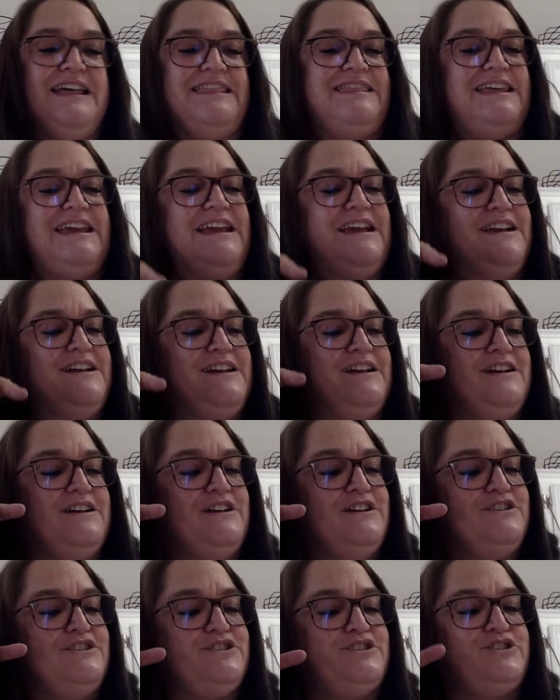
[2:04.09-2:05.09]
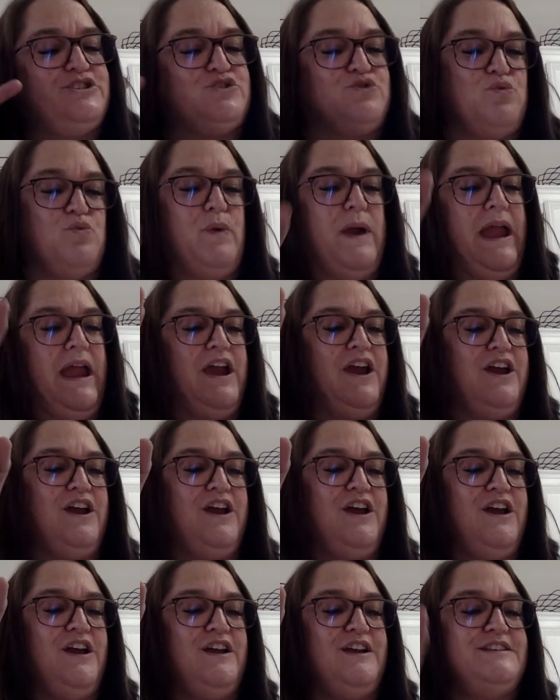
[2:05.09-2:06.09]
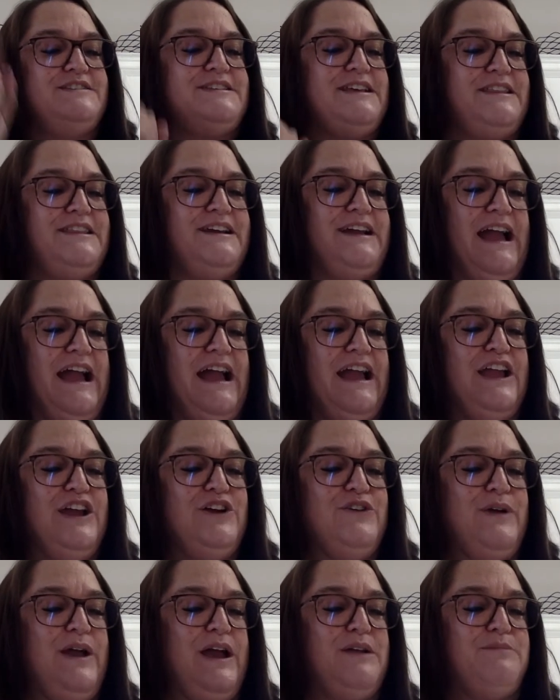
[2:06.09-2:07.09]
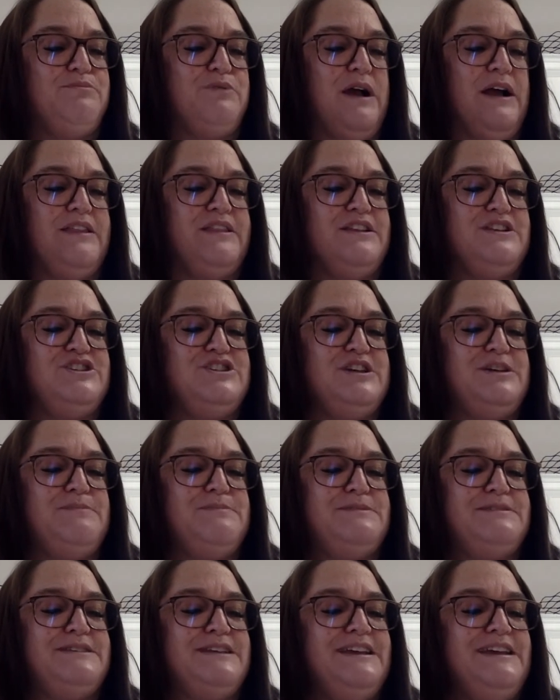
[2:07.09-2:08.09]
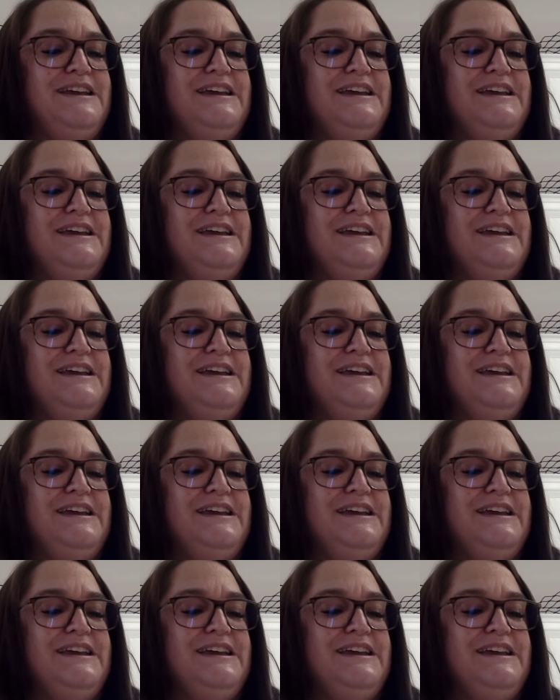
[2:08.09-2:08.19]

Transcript: Think square, said the guy who had brought the chips,